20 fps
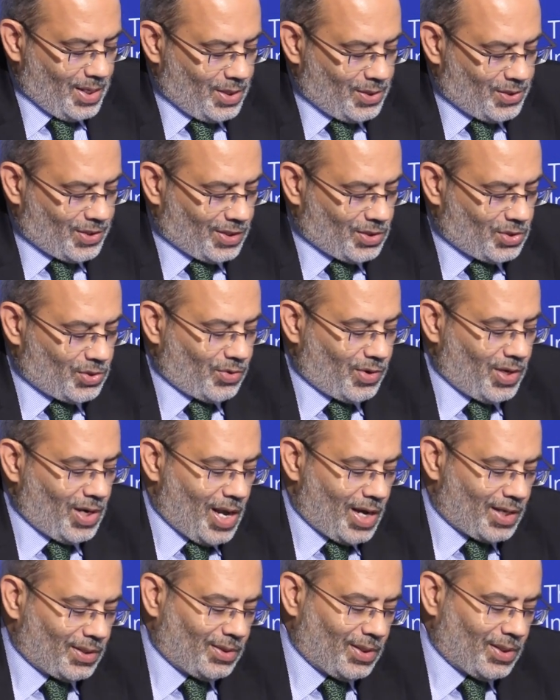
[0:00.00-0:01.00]
Such
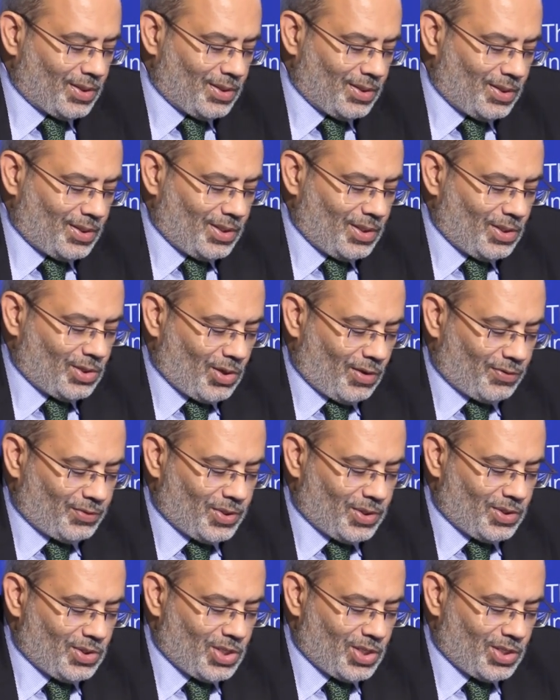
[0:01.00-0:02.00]
reluctance is
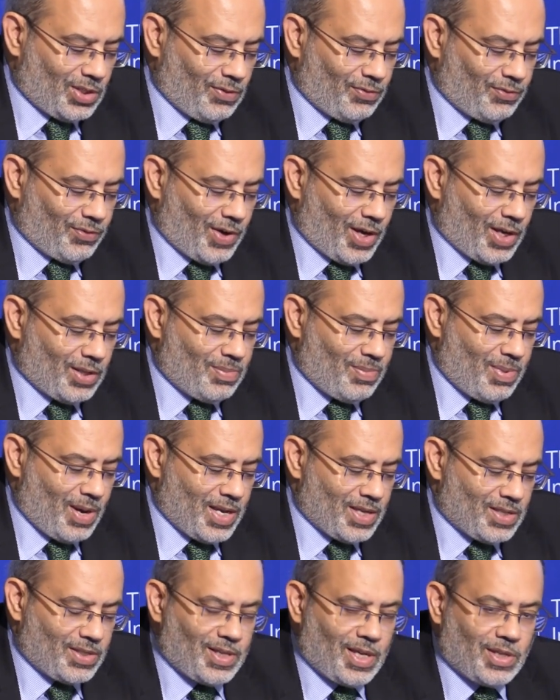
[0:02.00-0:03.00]
often justified
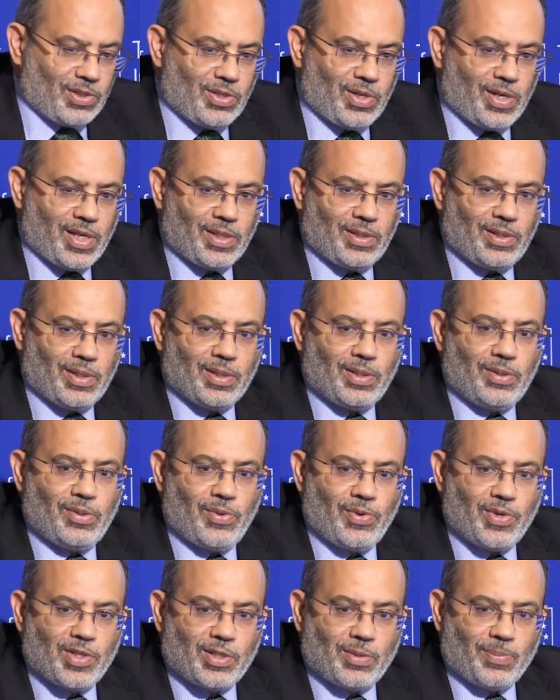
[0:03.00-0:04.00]
by exaggerated
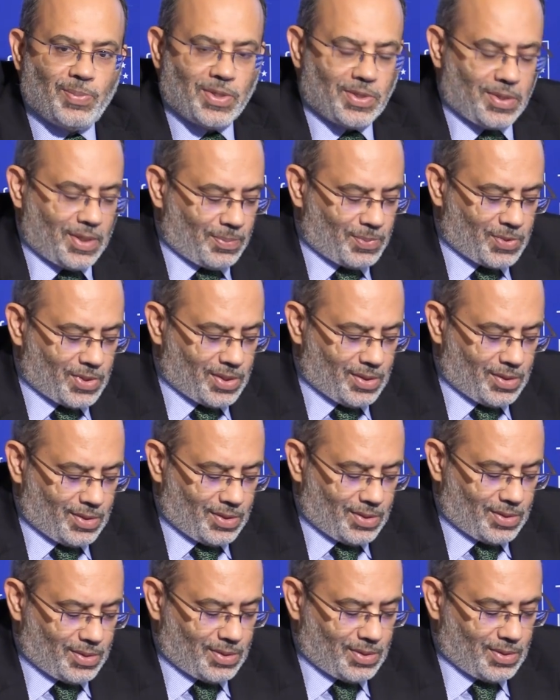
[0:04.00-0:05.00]
risk
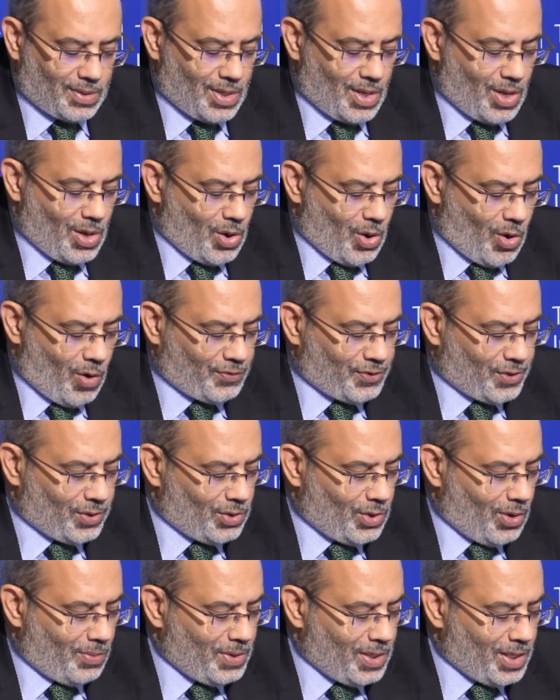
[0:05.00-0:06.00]
perceptions
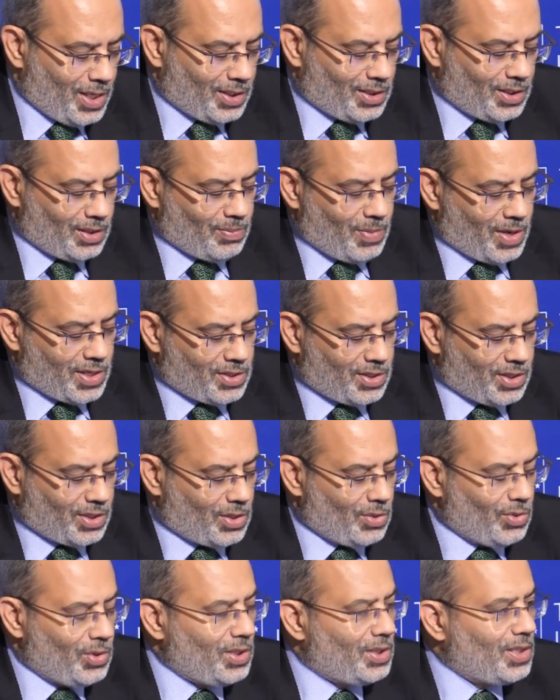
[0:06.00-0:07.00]
often dominated by
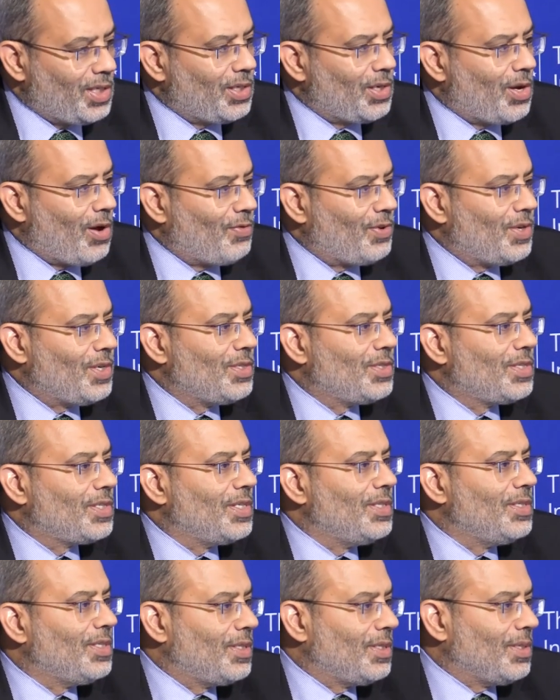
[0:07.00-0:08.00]
security and governance
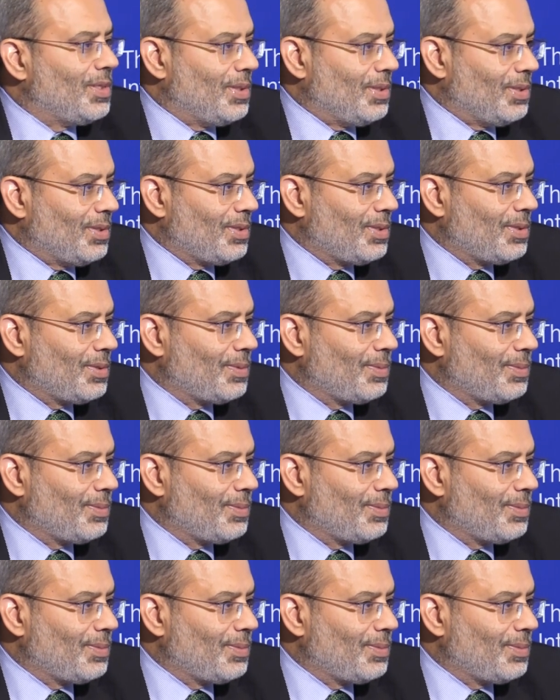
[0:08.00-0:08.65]
concerns.